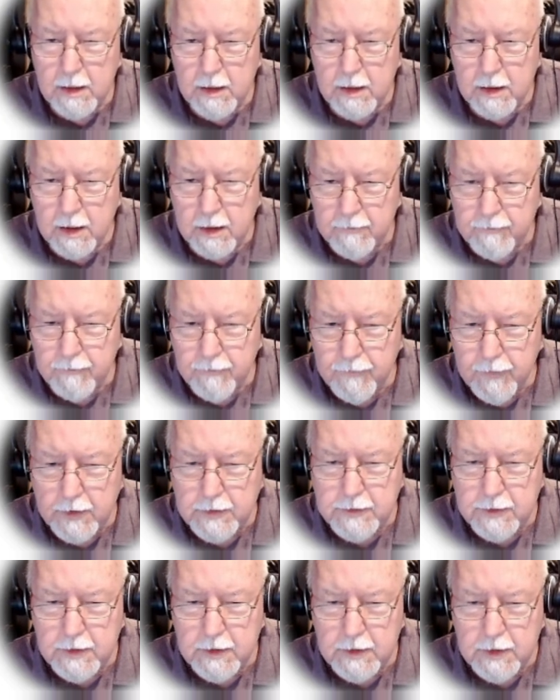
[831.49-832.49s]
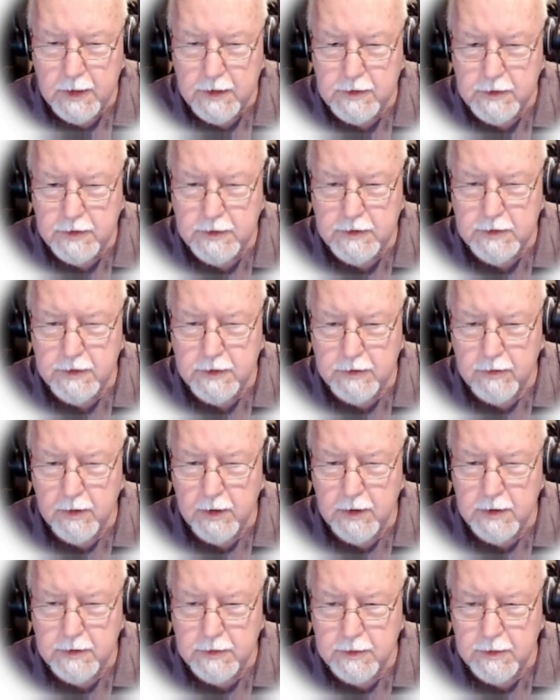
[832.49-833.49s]
confessing that Jesus
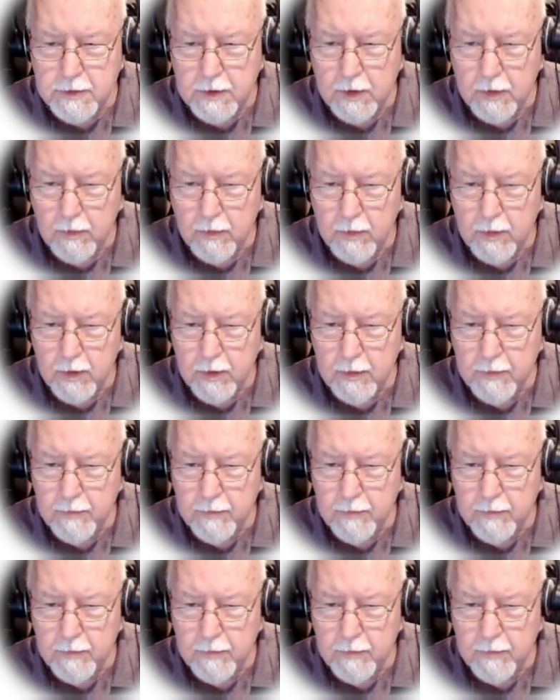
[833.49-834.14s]
Christ is Lord.